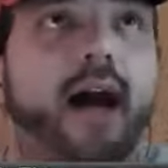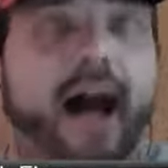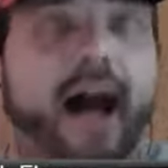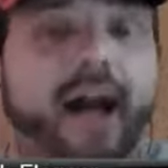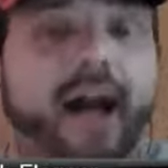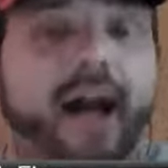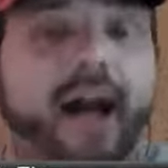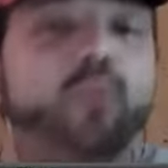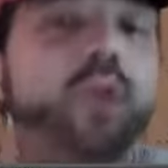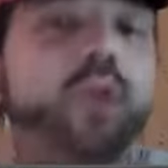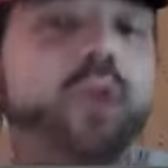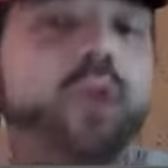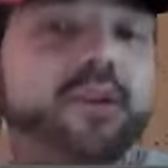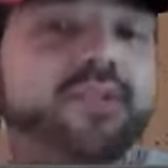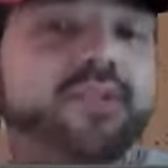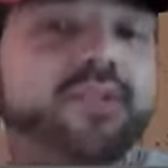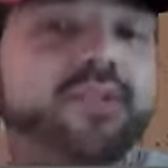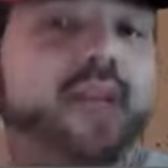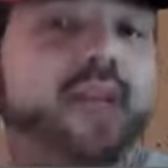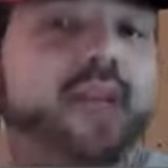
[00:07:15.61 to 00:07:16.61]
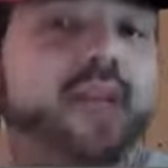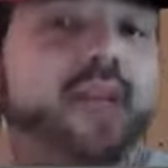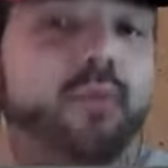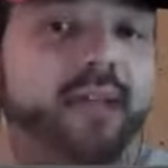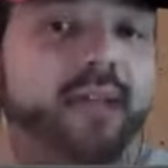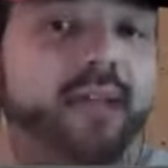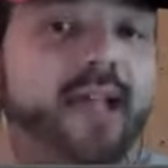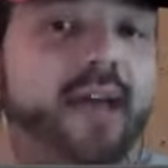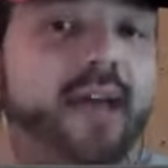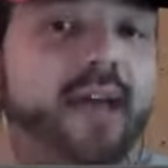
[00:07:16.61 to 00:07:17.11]
I will say,
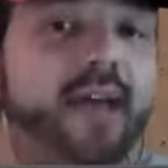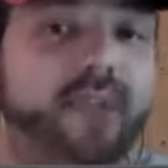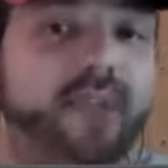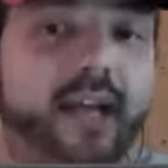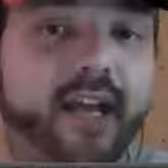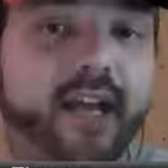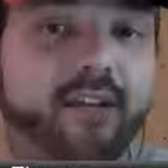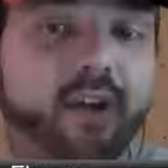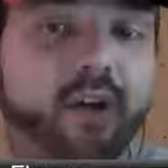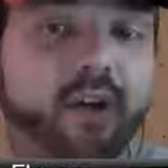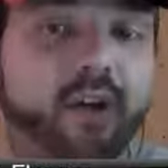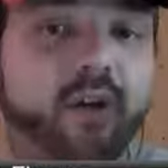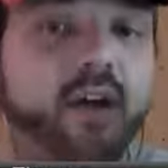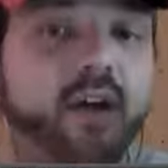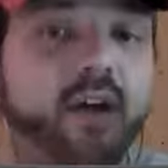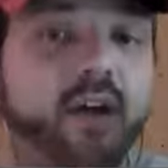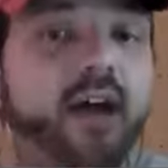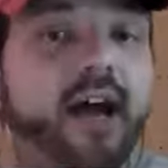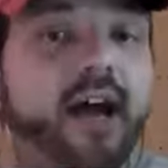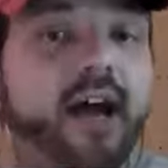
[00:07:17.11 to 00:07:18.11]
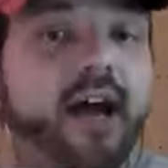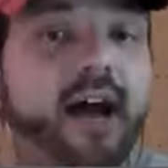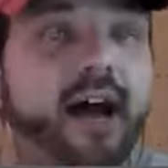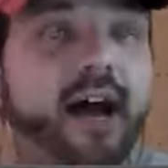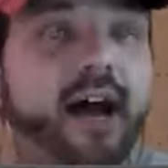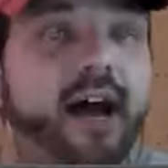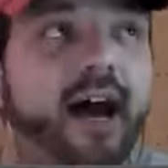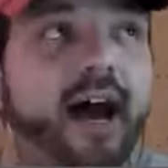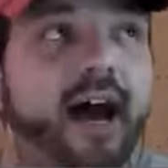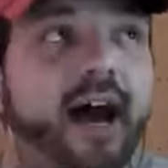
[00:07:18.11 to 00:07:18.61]
with a caveat though,
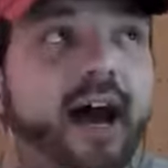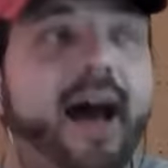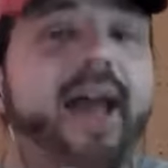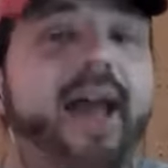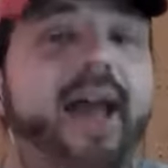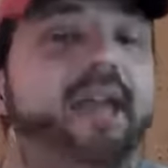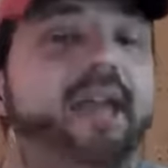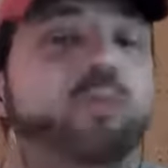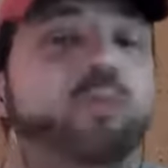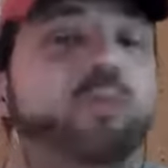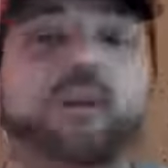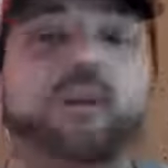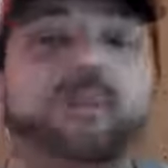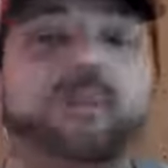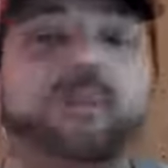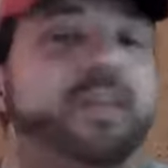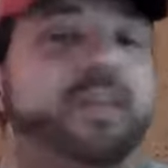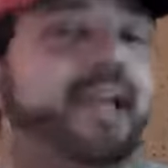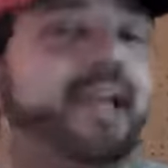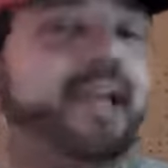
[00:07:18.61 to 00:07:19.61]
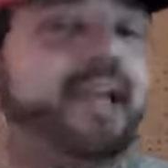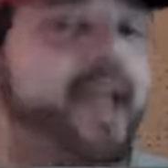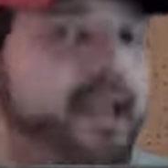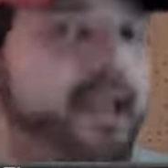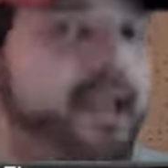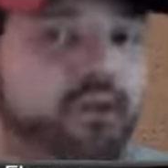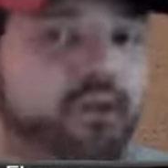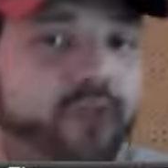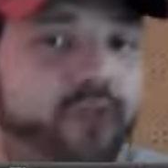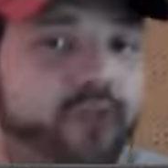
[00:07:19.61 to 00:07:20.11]
I wouldn't be
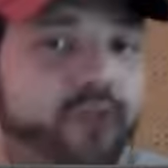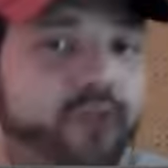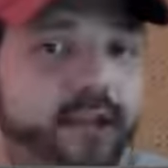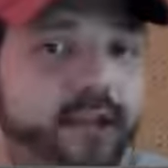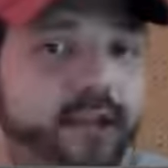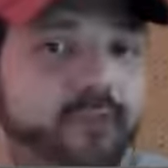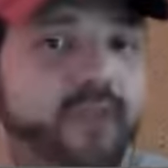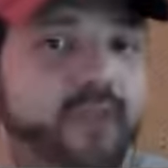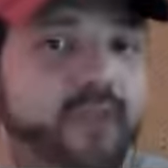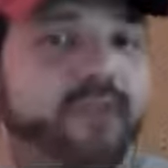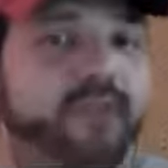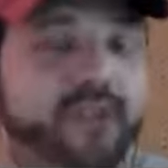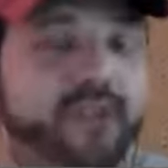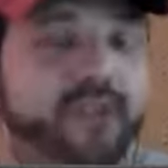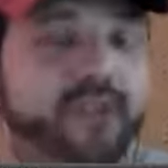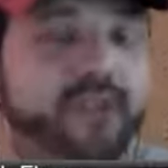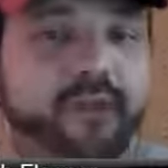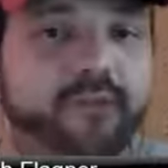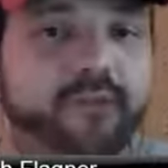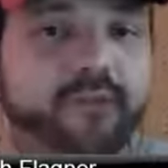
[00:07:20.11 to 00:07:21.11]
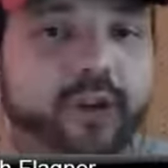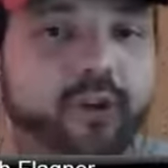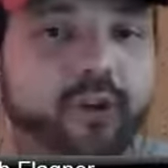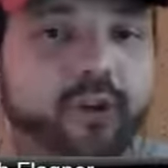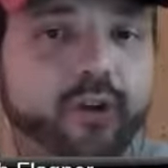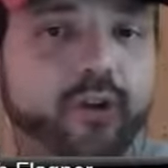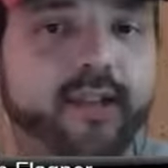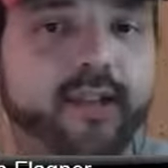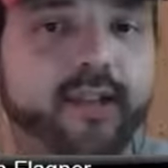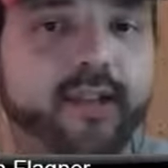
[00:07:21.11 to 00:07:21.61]
angry if Terry
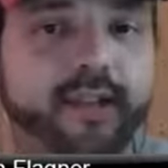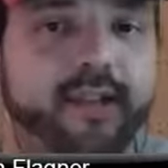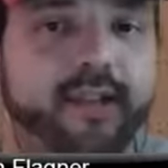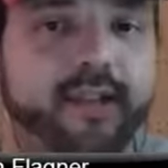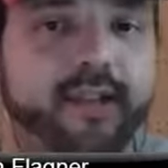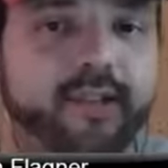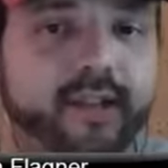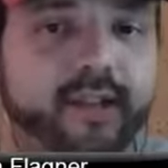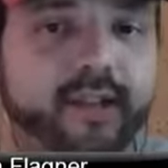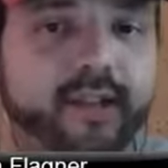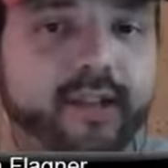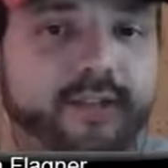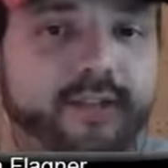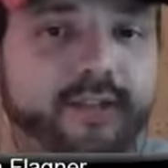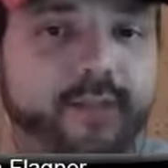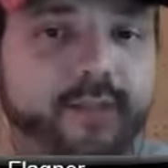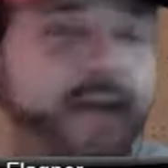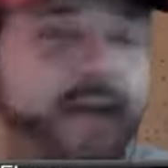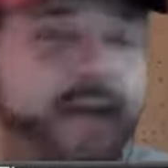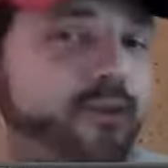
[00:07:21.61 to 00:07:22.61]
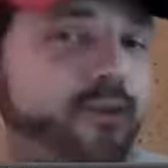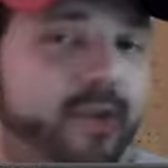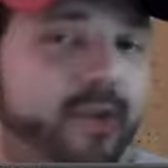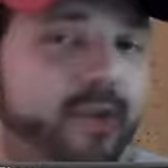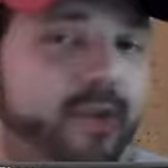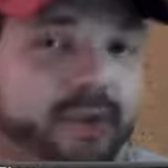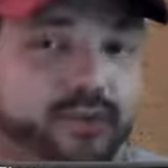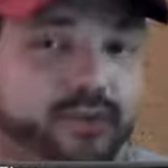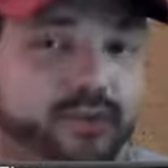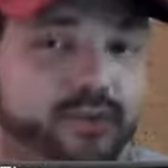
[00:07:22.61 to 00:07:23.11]
Francona and the Cleveland Indians
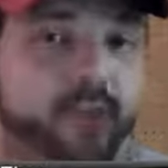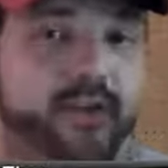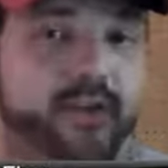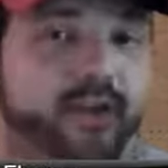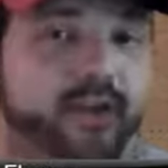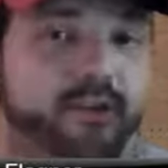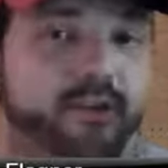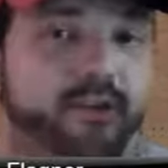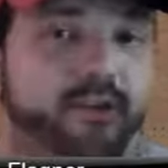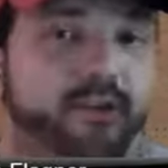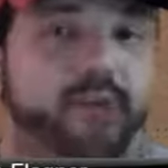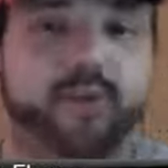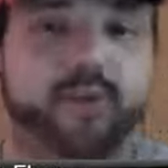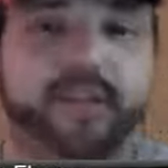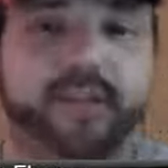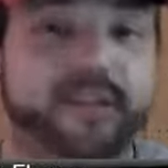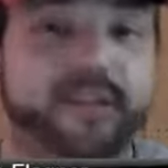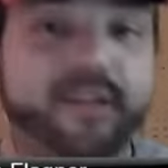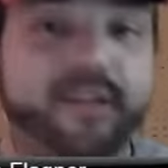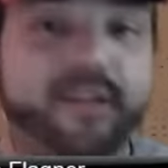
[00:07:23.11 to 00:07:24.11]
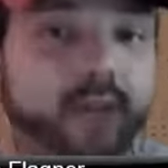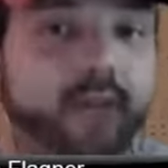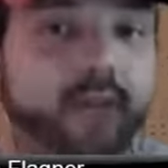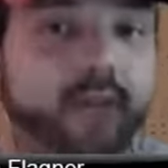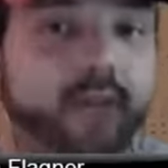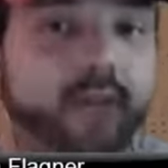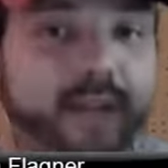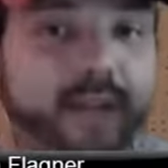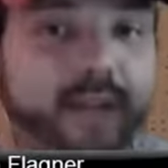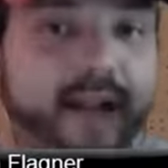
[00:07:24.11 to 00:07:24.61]
management, assuming that Chris Perez never
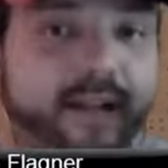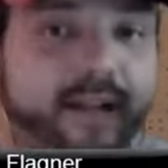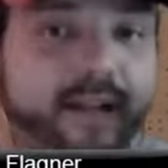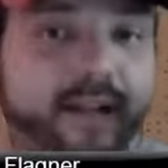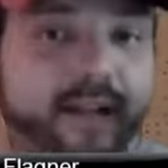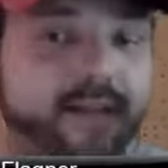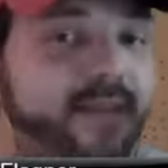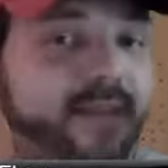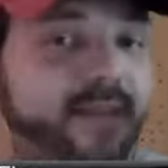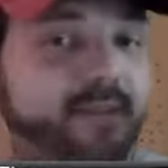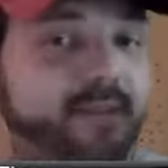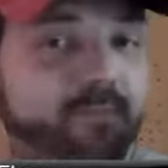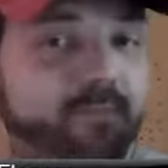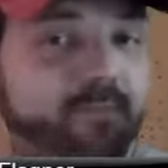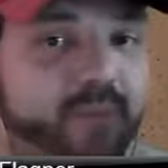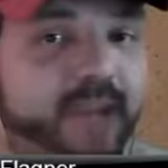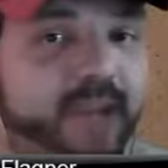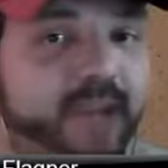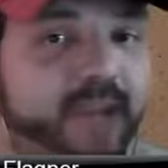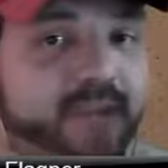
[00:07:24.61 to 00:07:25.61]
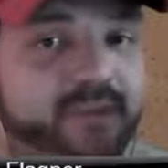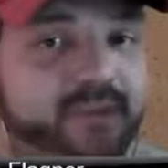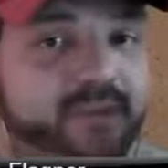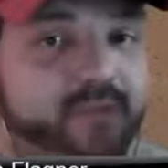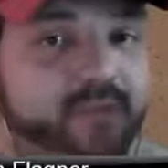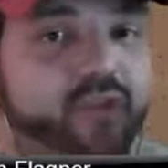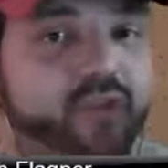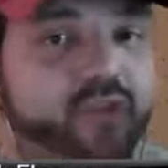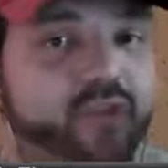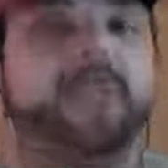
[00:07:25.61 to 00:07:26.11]
comes back, and that's a big
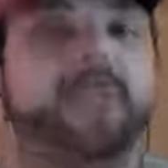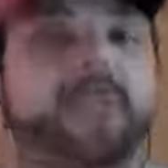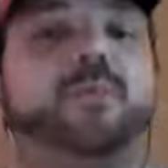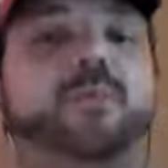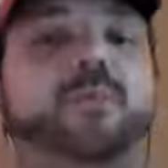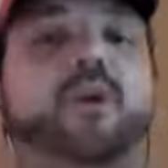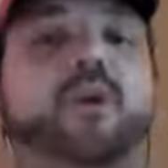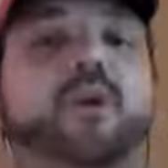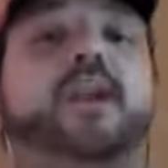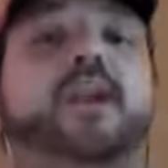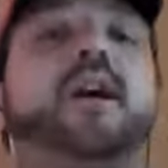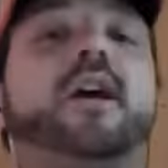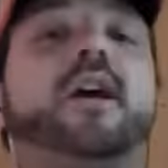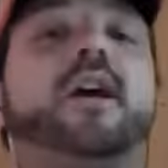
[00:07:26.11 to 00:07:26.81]
assumption at this point,